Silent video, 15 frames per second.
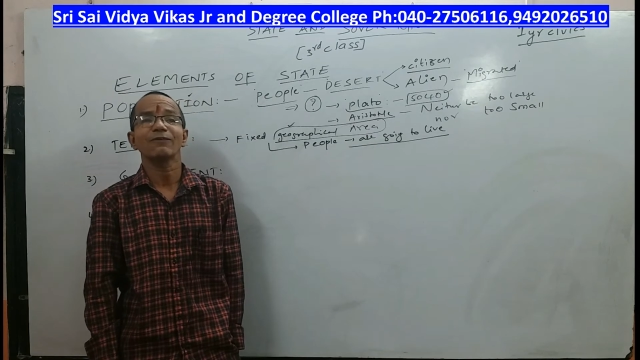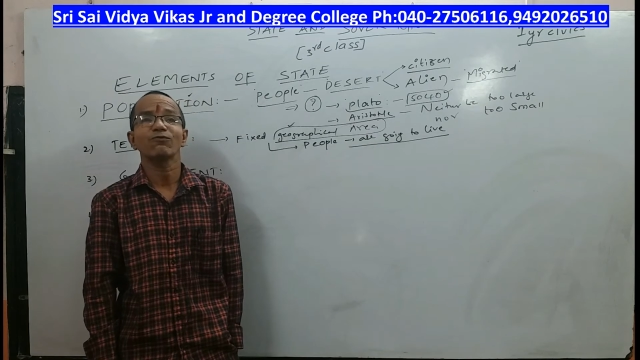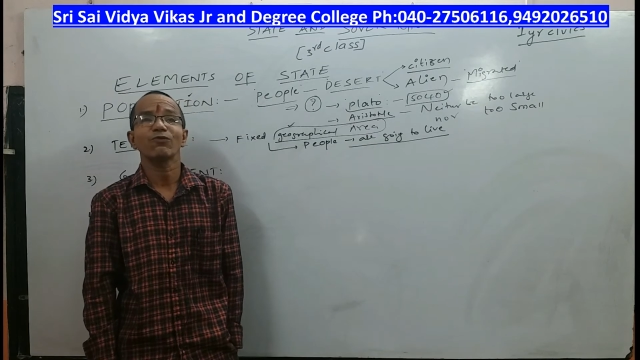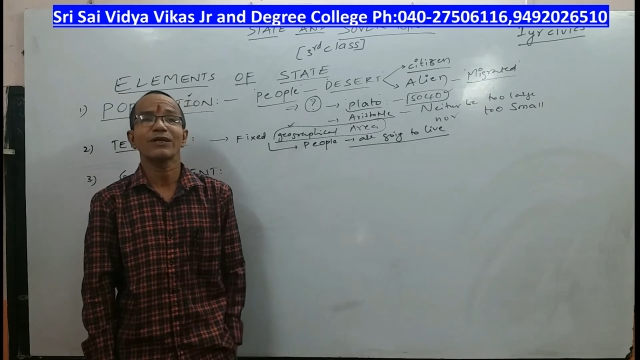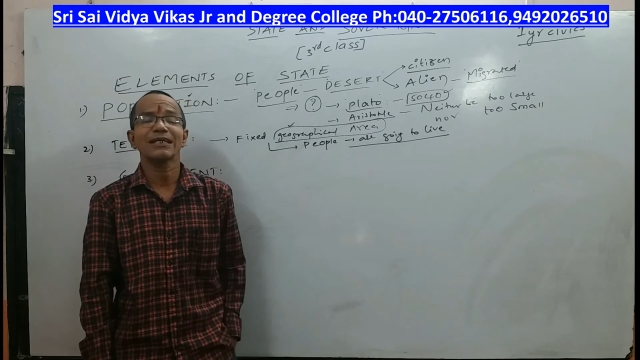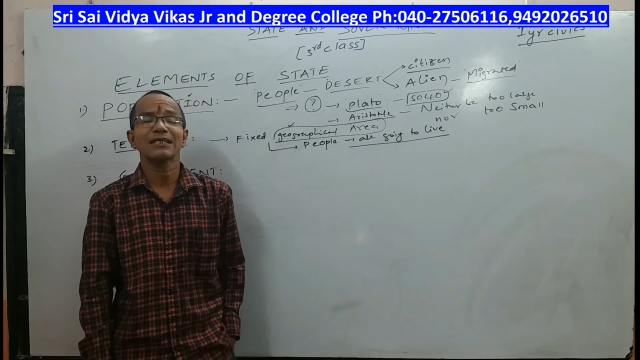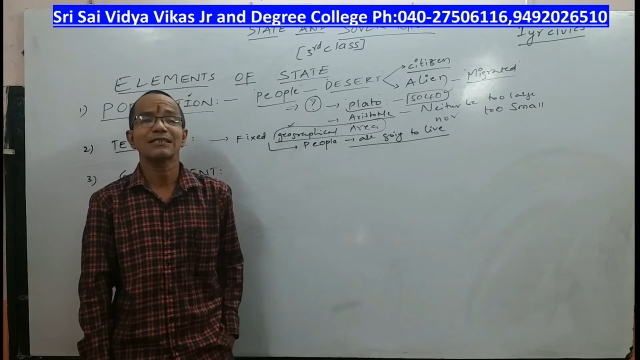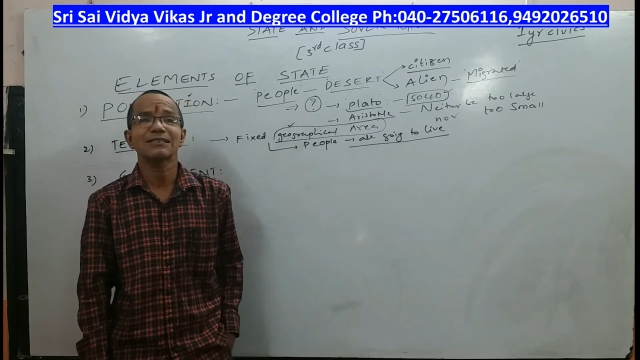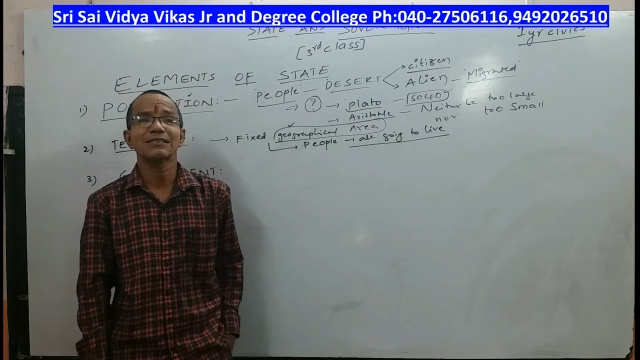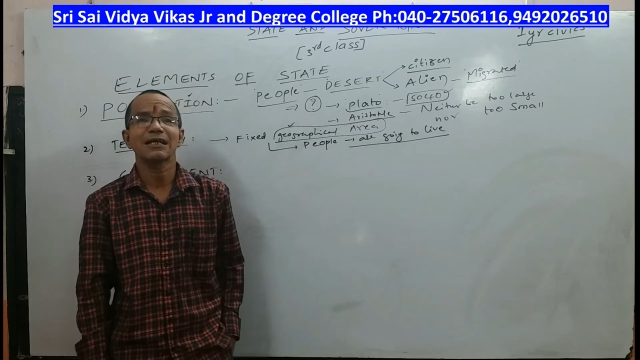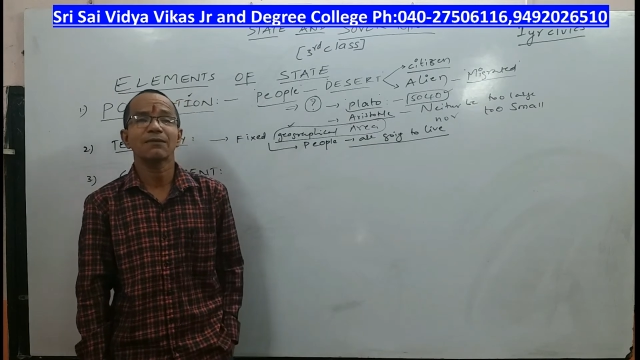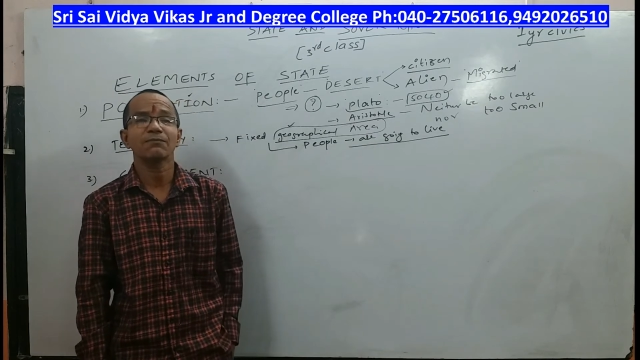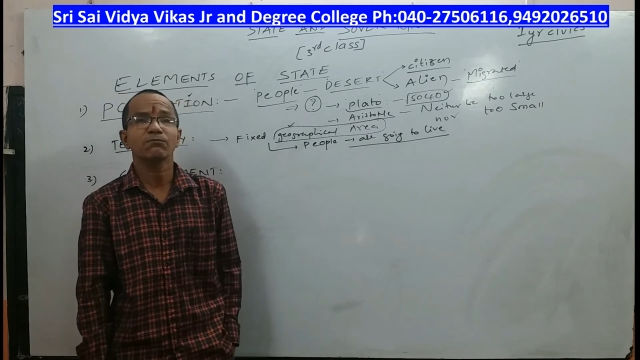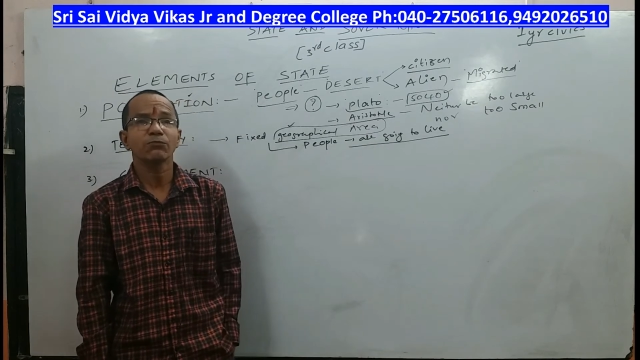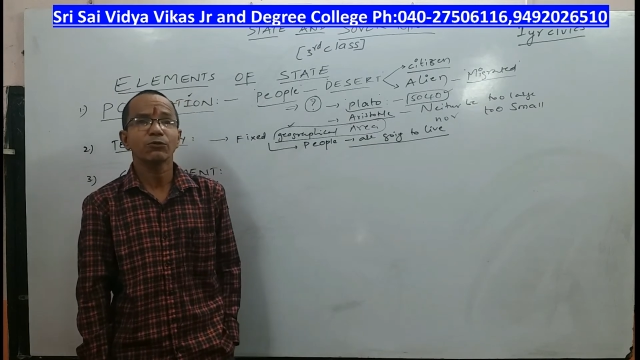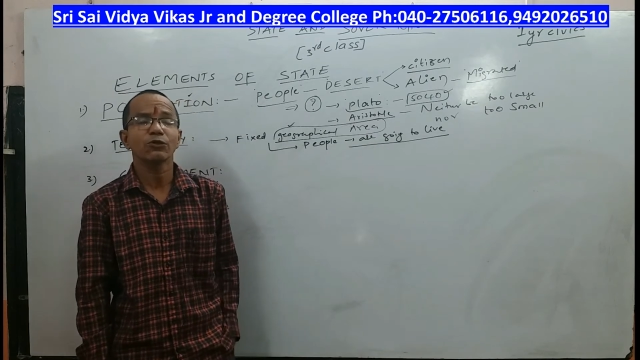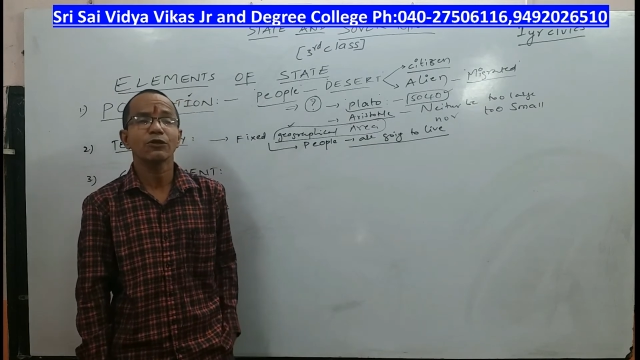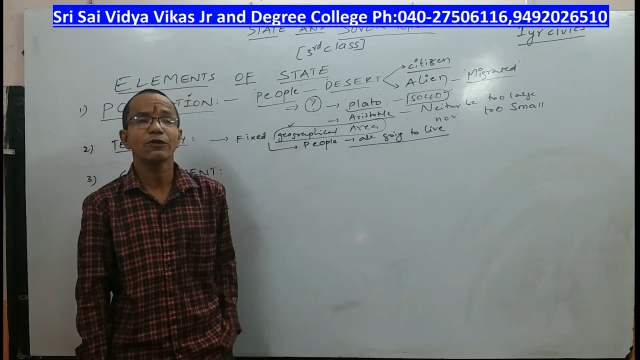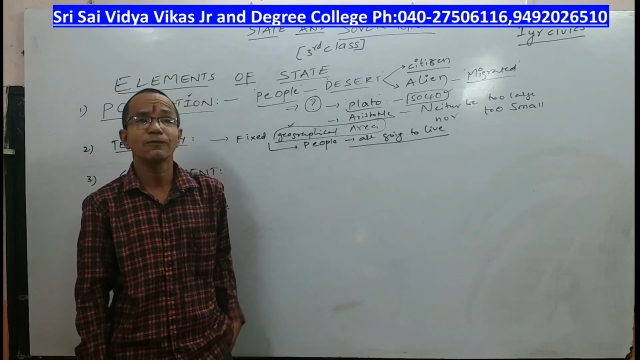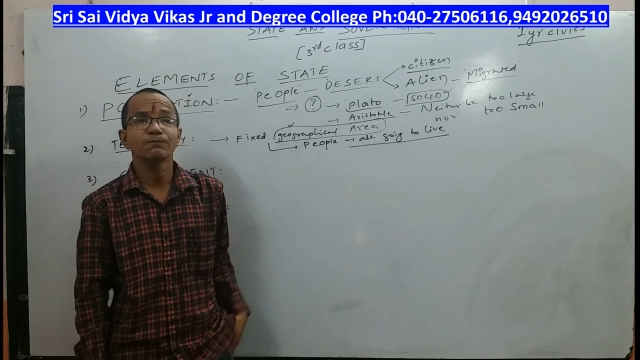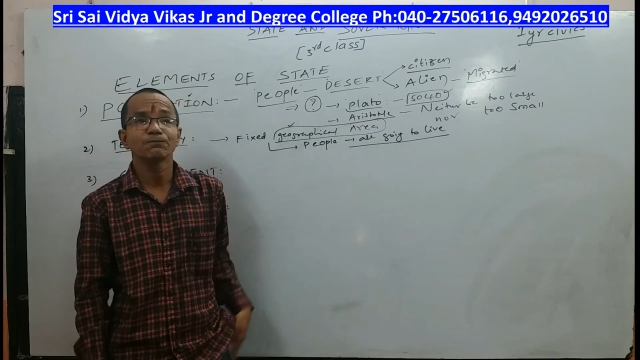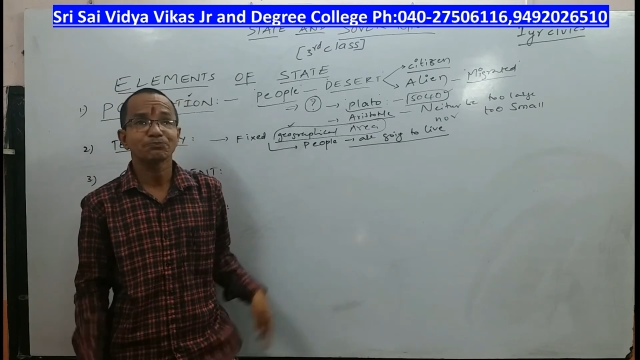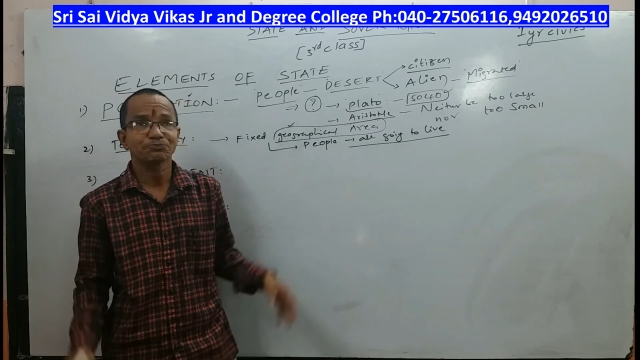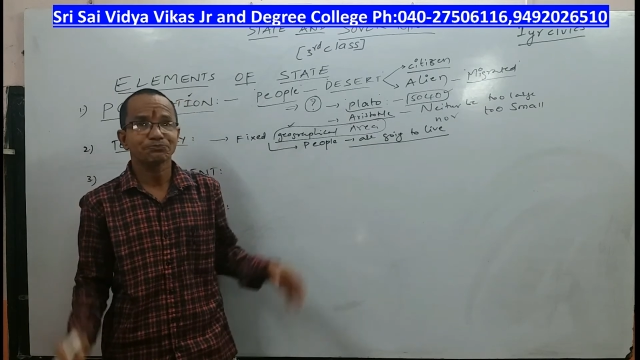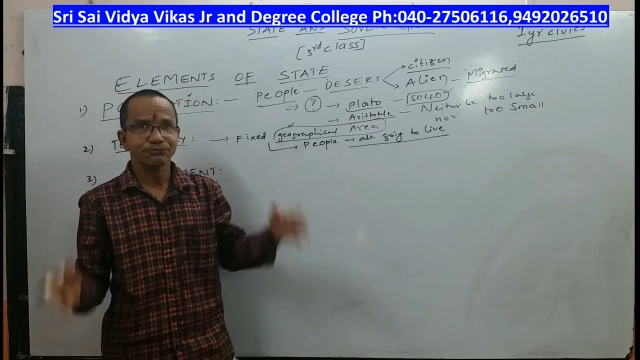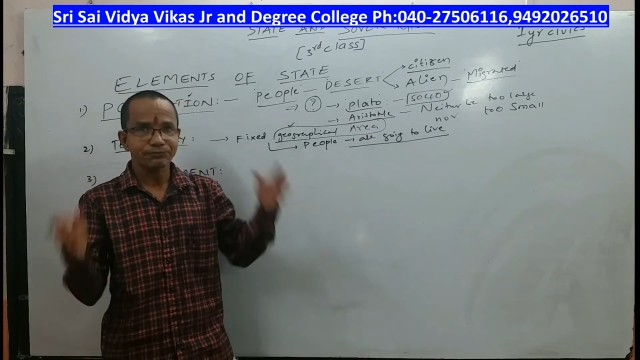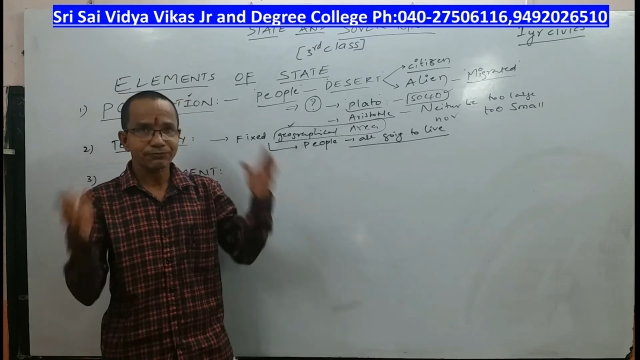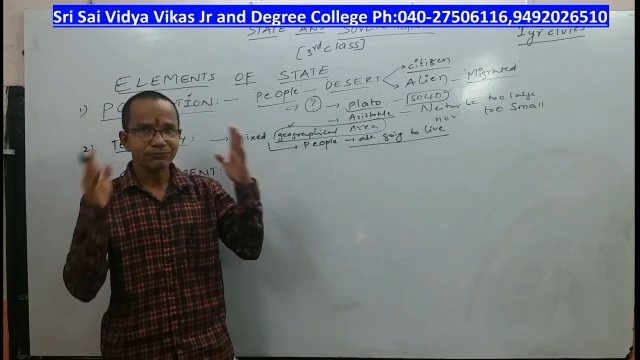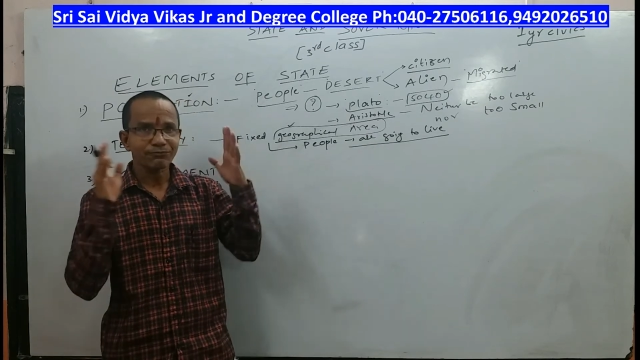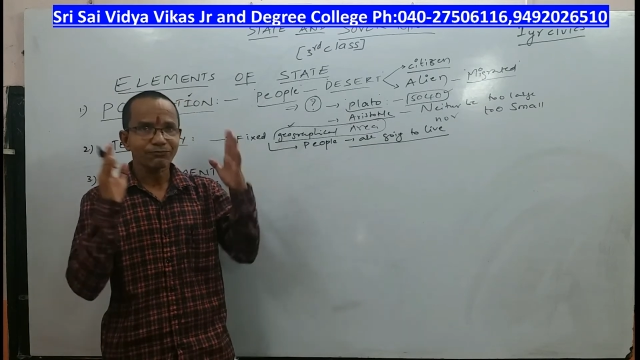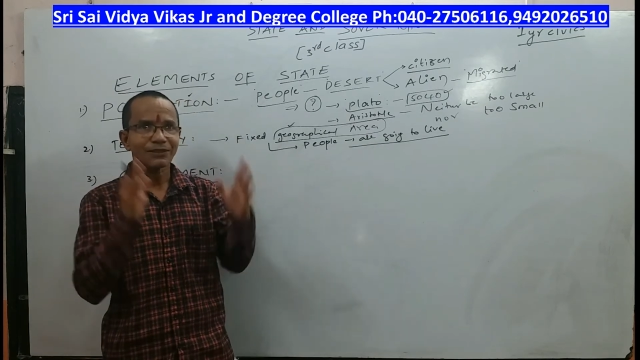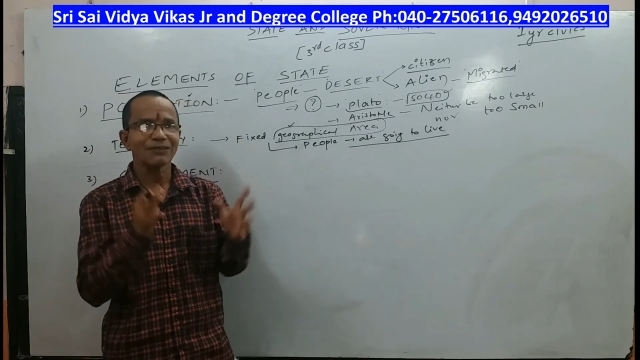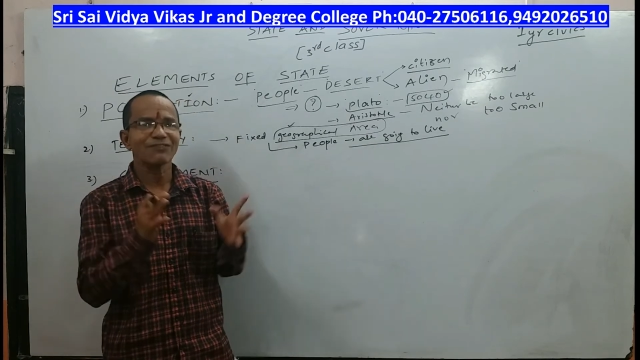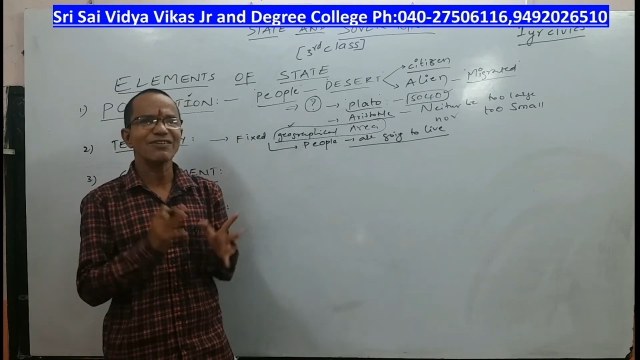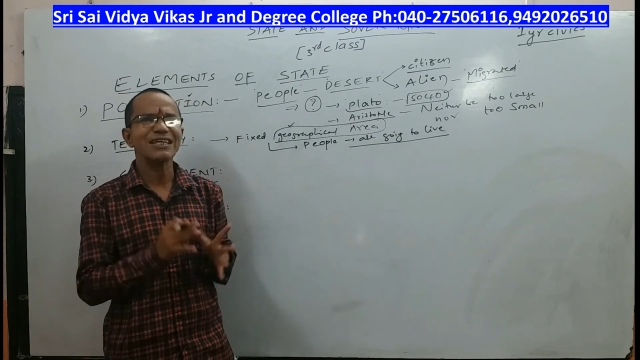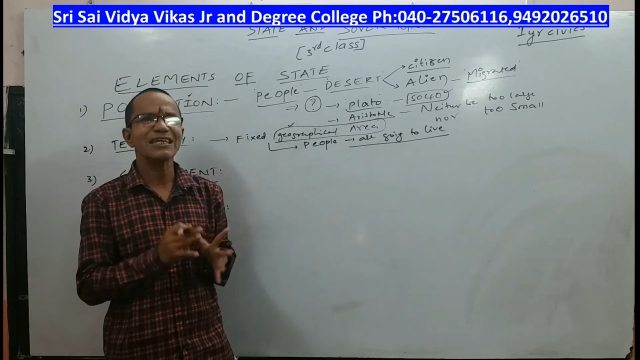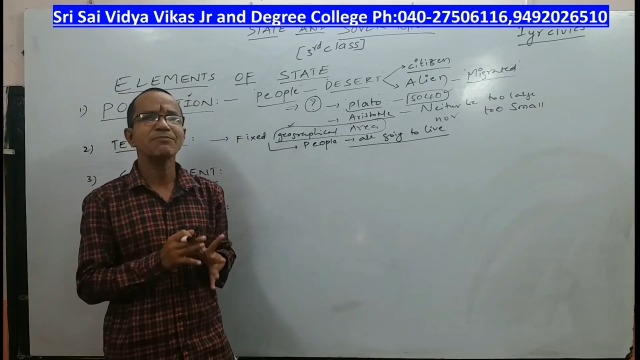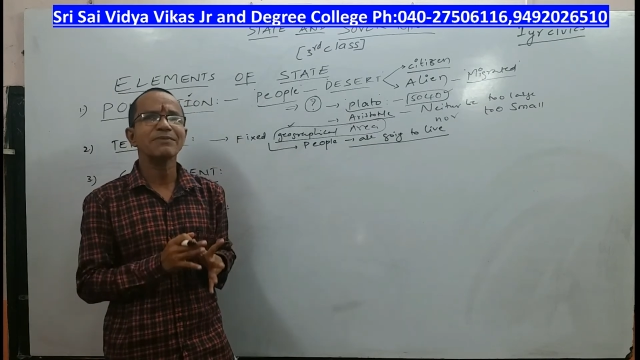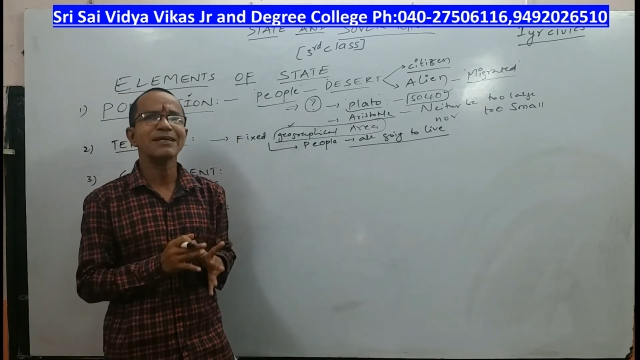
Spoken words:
For example, we